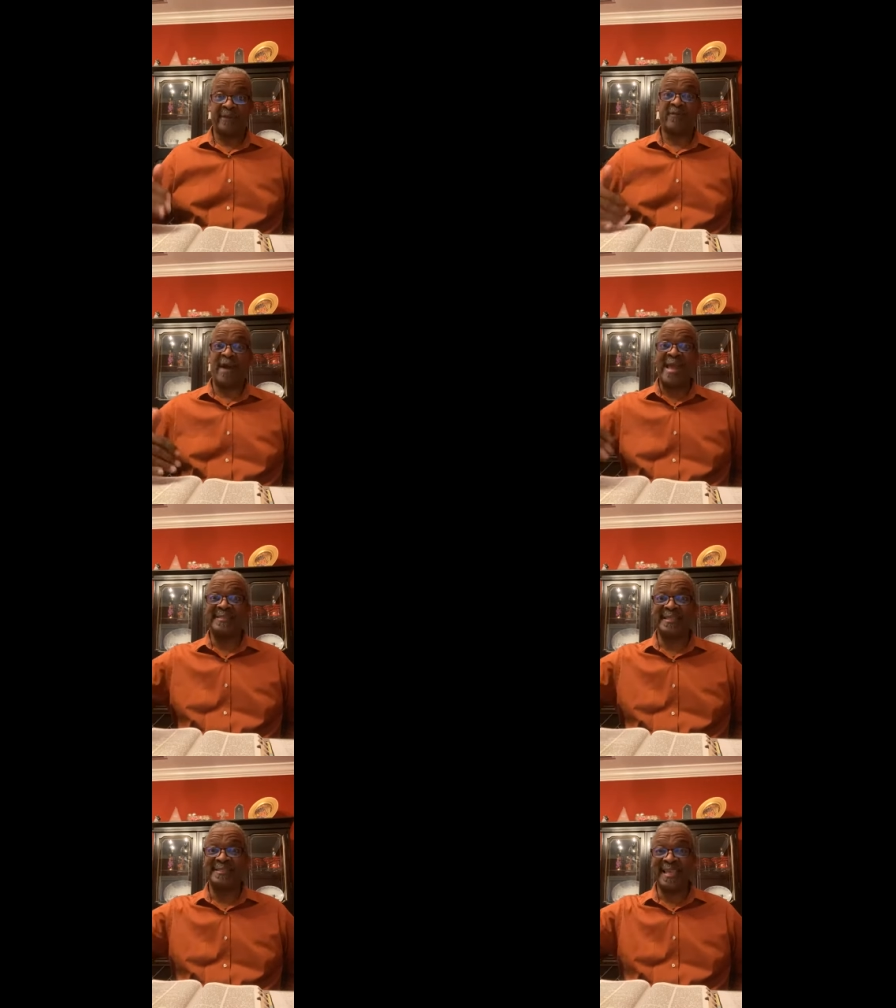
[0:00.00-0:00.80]
But if
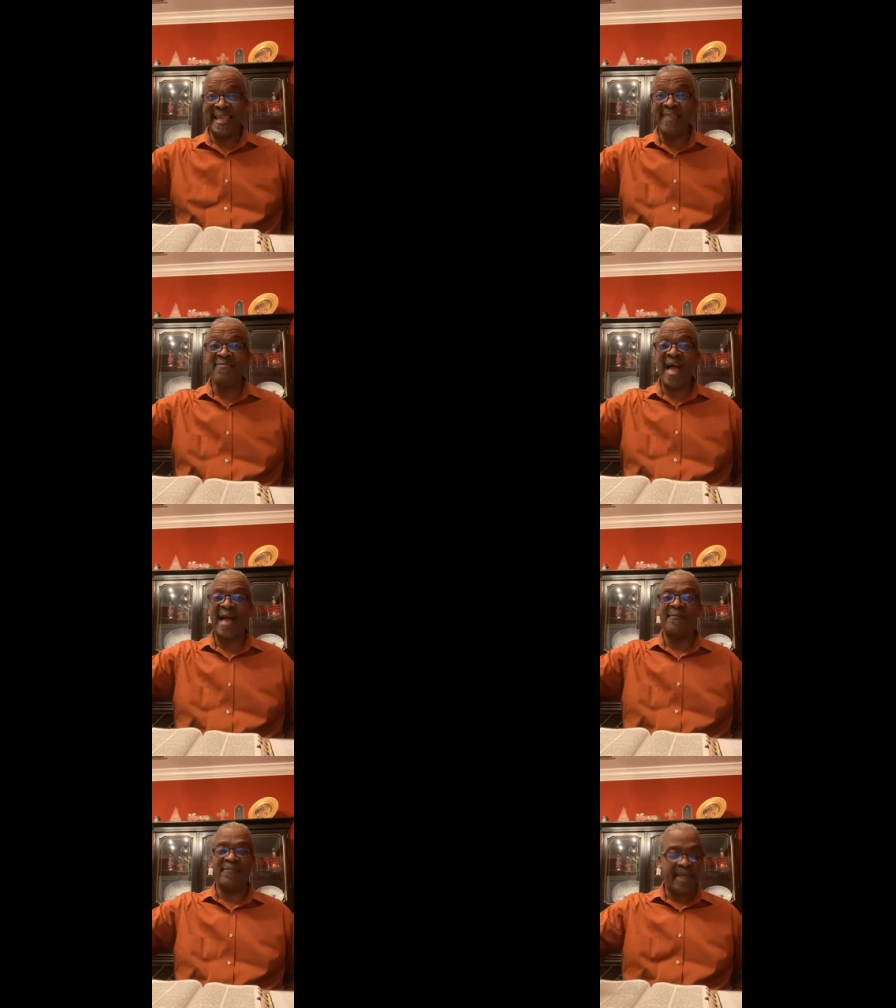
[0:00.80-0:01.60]
Christ is in
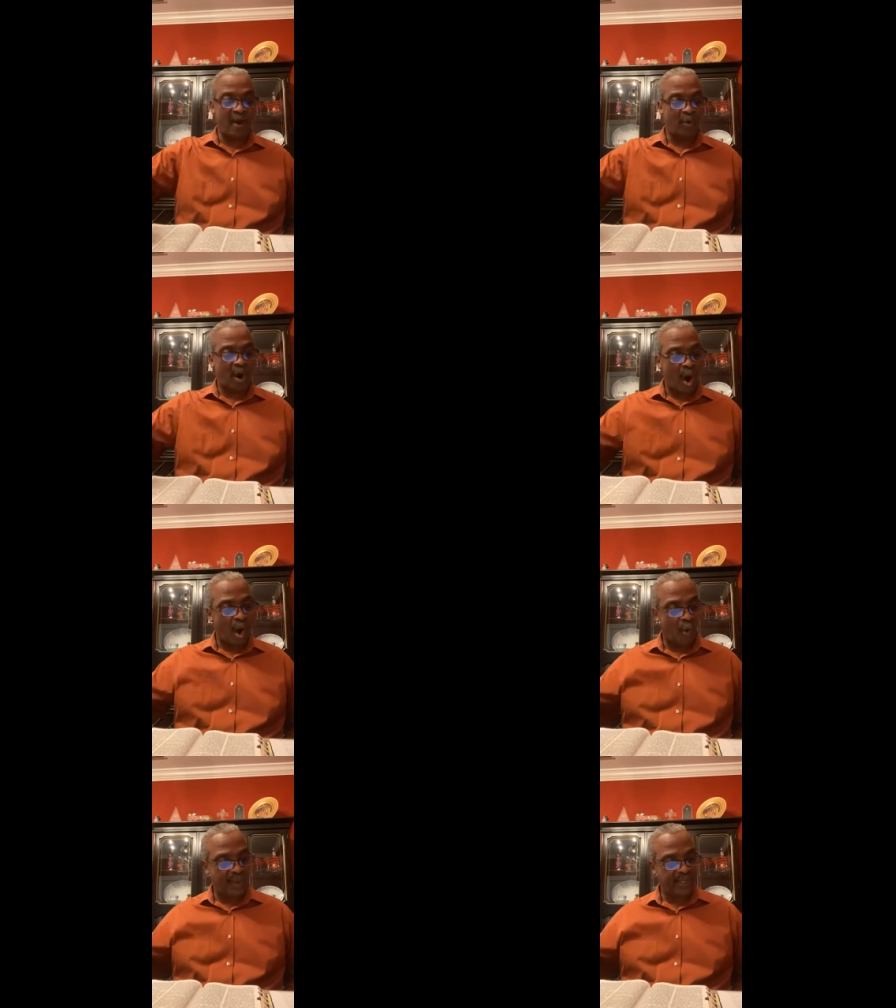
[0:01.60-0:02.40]
that, there will
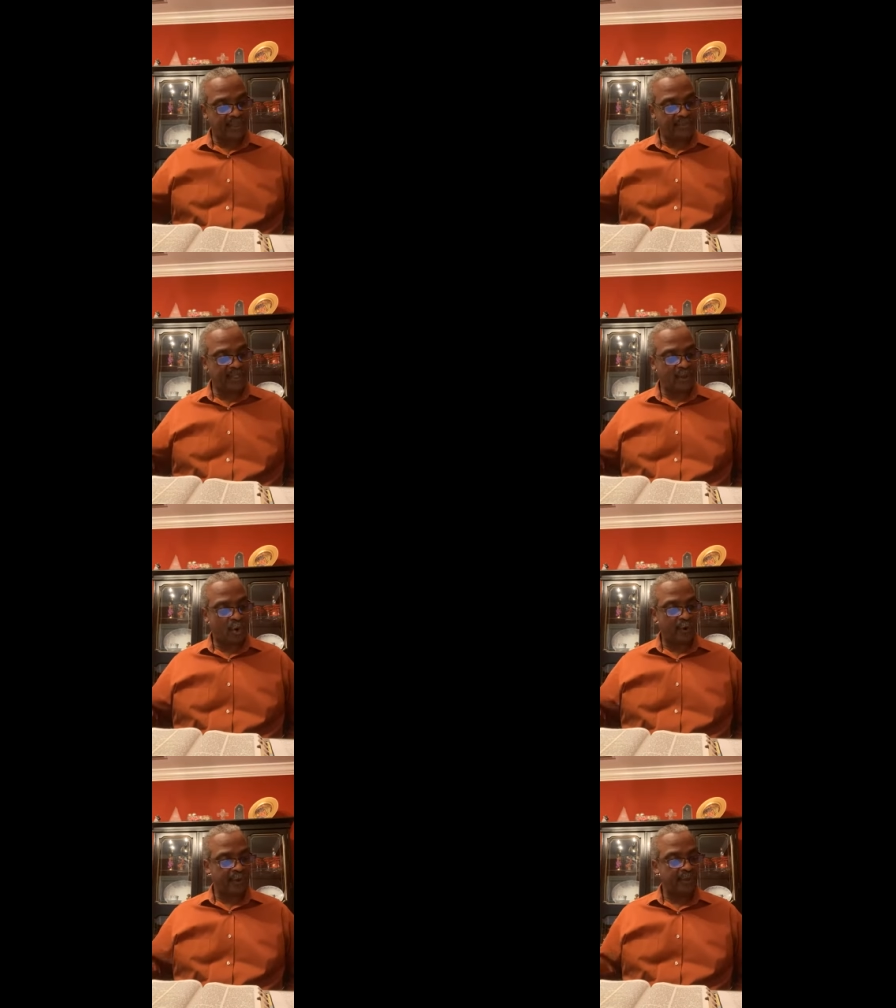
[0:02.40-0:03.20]
always
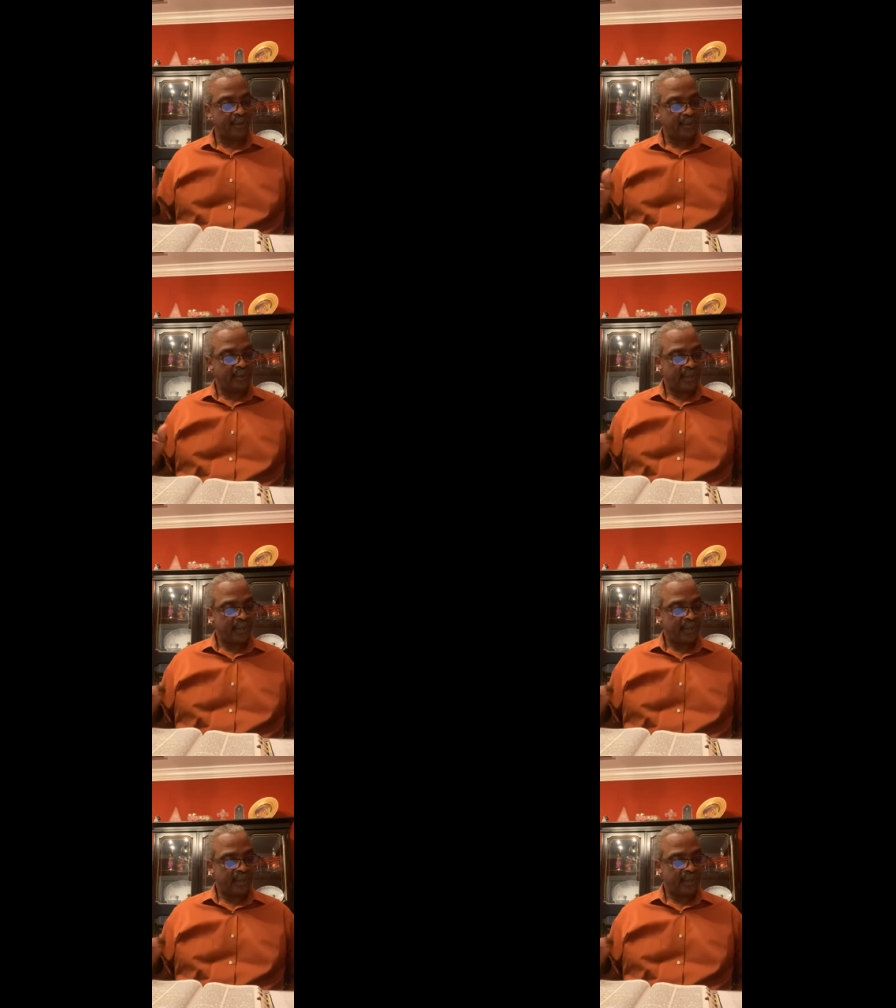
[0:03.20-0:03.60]
be order.